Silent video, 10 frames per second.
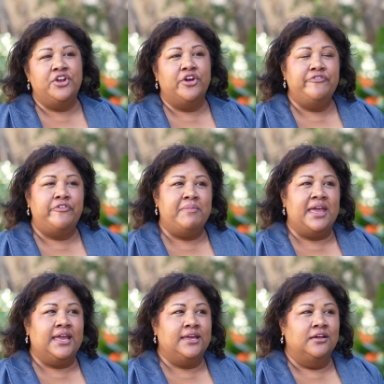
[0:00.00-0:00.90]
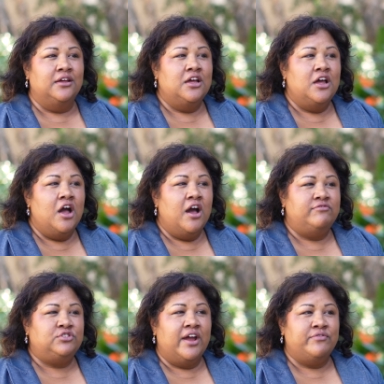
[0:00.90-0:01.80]
know for me,
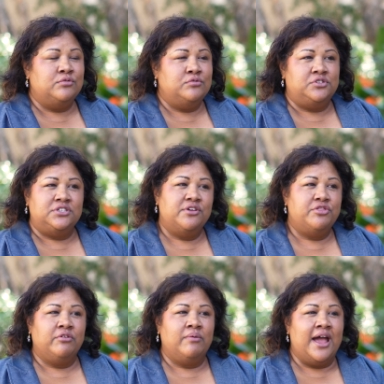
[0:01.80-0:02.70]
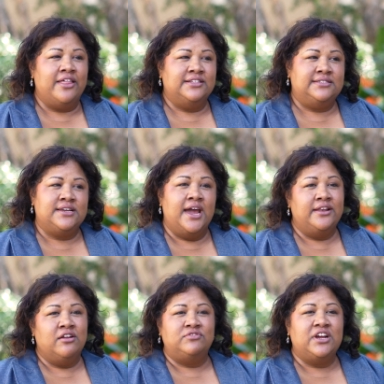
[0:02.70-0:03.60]
I've travelled throughout the state
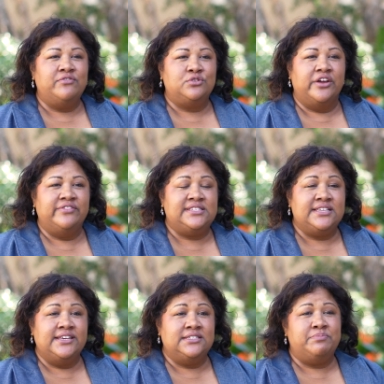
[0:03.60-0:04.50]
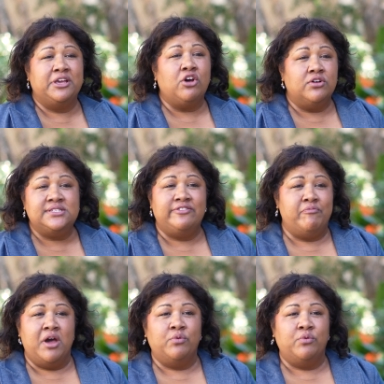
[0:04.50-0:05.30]
and I've travelled overseas because of my